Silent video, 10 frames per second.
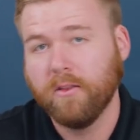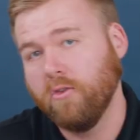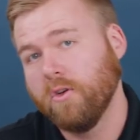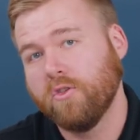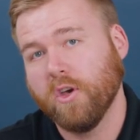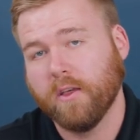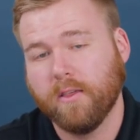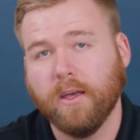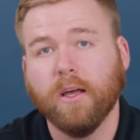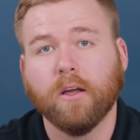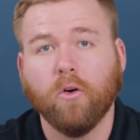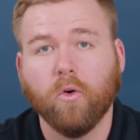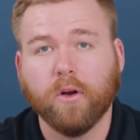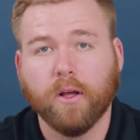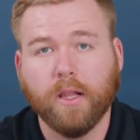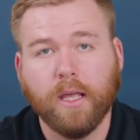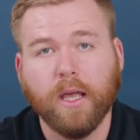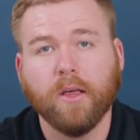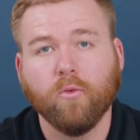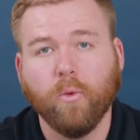to adjust it accordingly
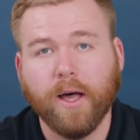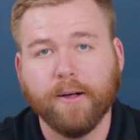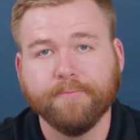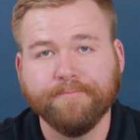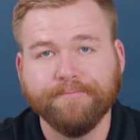as well.